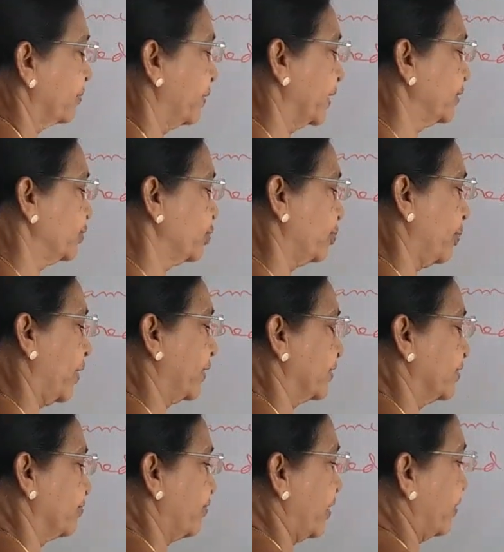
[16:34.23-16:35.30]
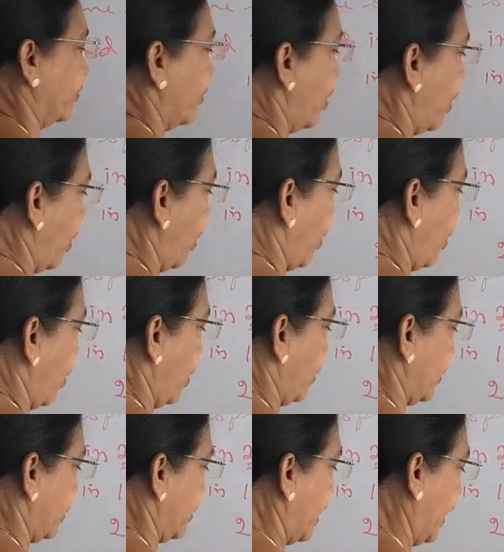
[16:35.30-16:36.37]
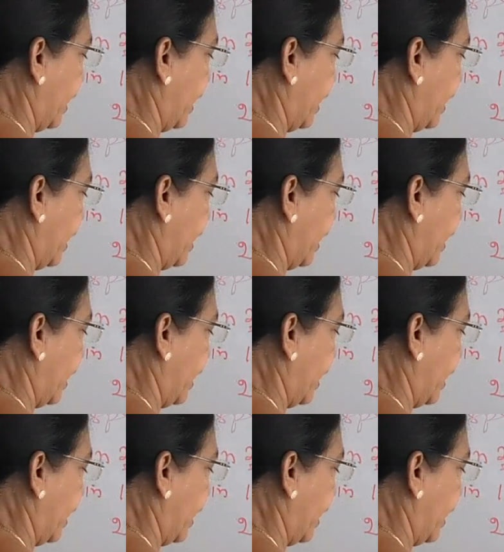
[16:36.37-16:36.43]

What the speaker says: by 2.5. Or